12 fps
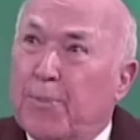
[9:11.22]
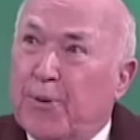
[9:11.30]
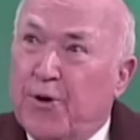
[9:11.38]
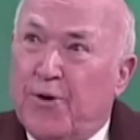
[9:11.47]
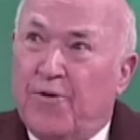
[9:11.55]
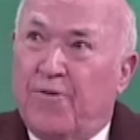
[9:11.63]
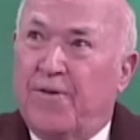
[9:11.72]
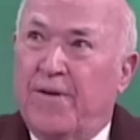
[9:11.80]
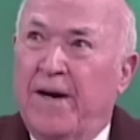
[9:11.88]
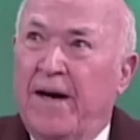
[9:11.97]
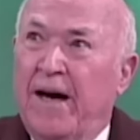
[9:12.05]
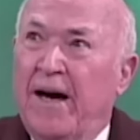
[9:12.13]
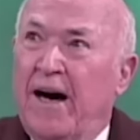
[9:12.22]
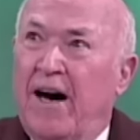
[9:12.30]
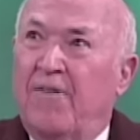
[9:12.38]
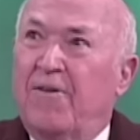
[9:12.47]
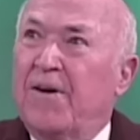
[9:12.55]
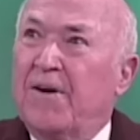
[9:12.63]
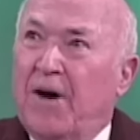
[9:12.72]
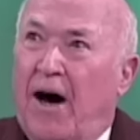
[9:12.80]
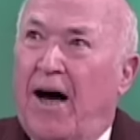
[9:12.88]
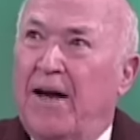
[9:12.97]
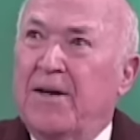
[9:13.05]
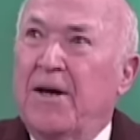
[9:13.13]
proof of
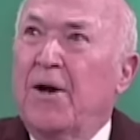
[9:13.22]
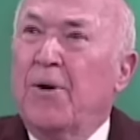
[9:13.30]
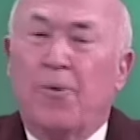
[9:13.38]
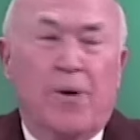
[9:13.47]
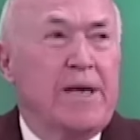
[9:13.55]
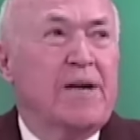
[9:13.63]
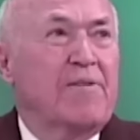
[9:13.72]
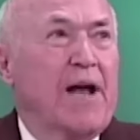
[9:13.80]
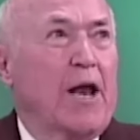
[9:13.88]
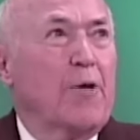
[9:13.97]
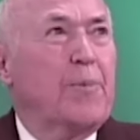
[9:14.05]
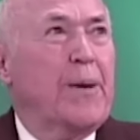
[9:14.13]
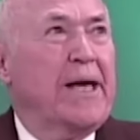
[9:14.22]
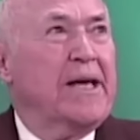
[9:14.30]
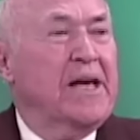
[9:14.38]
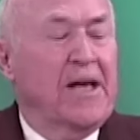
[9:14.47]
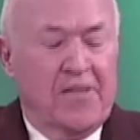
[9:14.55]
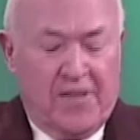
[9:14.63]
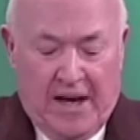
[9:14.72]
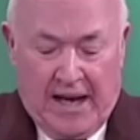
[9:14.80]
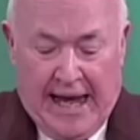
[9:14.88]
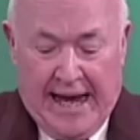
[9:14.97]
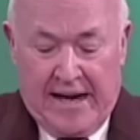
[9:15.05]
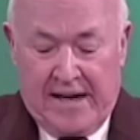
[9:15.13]
God redeveloping the
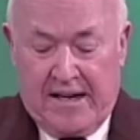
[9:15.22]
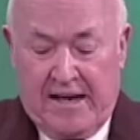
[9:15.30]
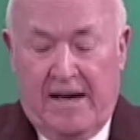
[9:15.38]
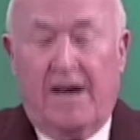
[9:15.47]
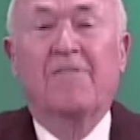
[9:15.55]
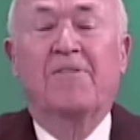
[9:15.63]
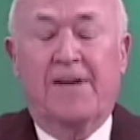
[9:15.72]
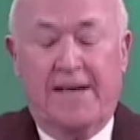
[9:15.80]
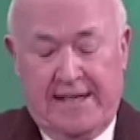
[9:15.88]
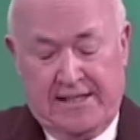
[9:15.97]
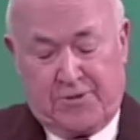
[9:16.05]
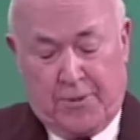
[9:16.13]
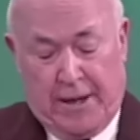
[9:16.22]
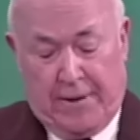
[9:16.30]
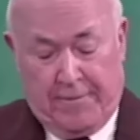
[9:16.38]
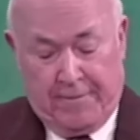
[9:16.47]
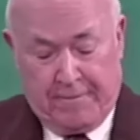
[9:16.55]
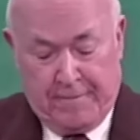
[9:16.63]
land of Israel.